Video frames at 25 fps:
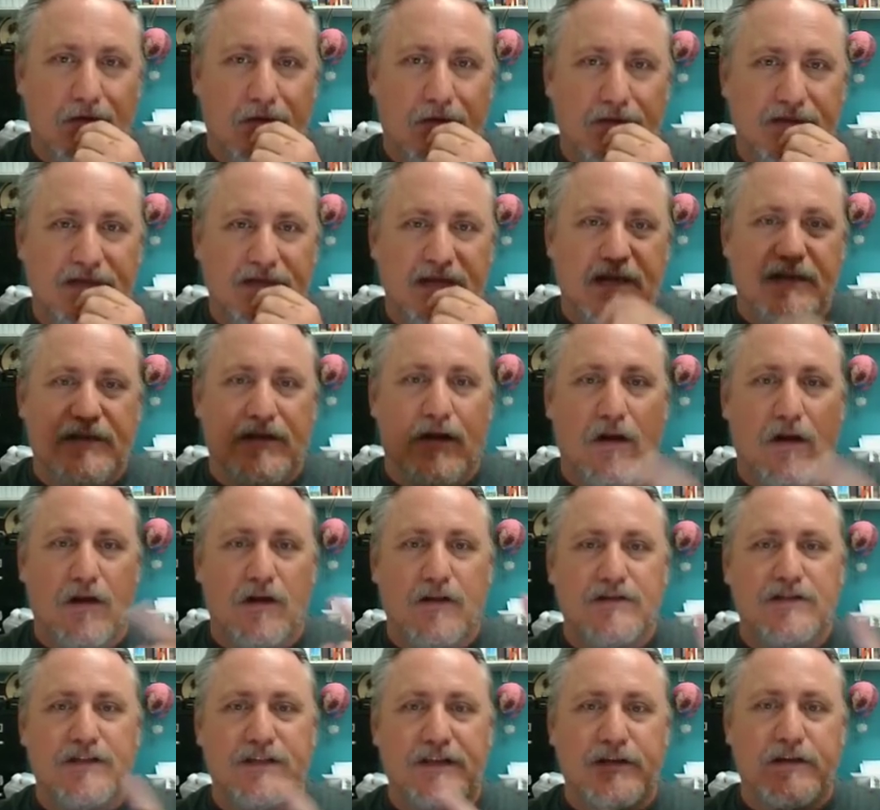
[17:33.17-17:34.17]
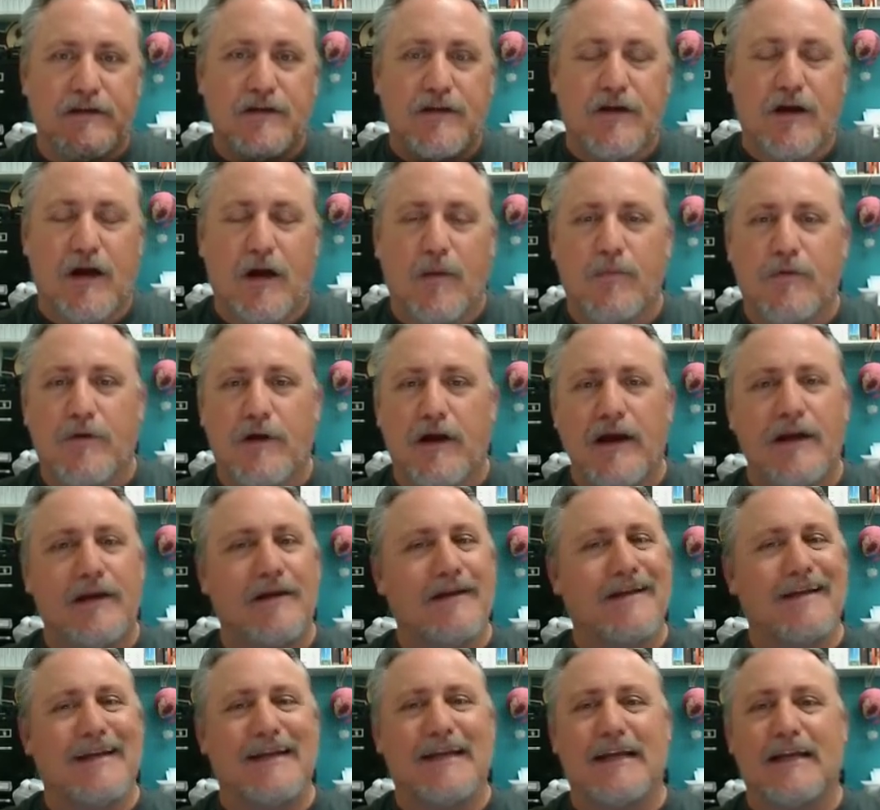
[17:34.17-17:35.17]
technology
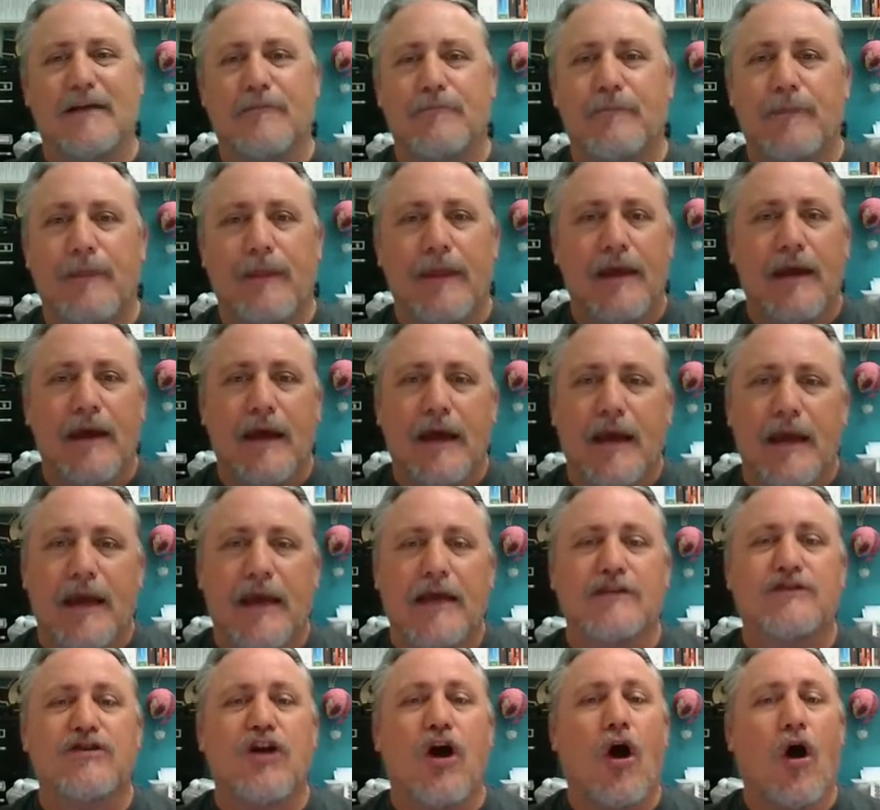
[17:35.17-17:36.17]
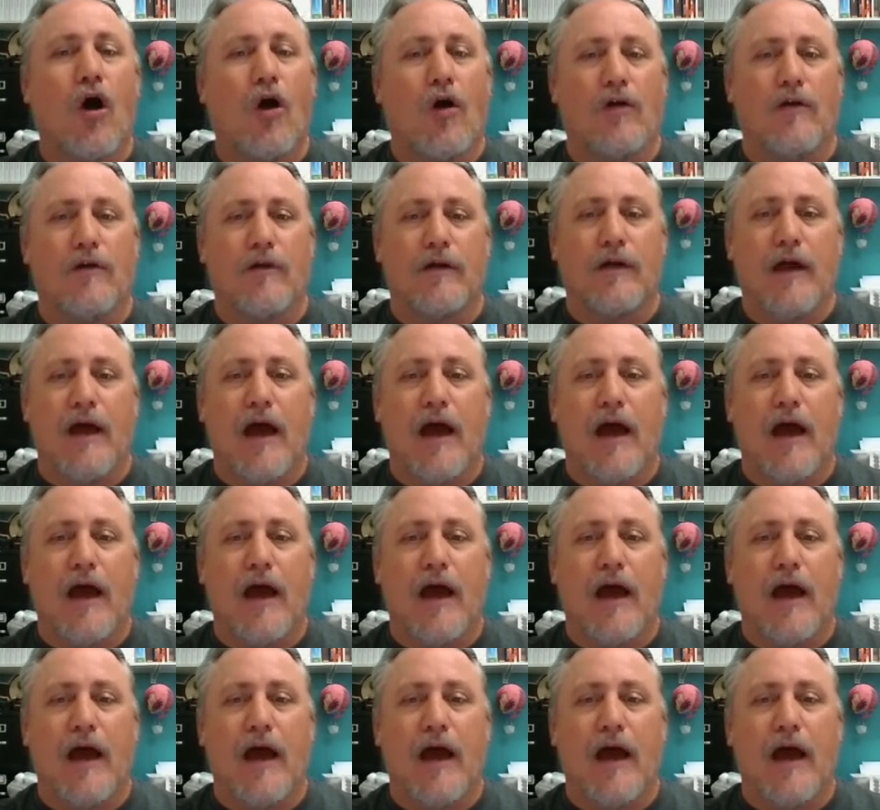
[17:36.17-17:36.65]
upgrade, it's hard.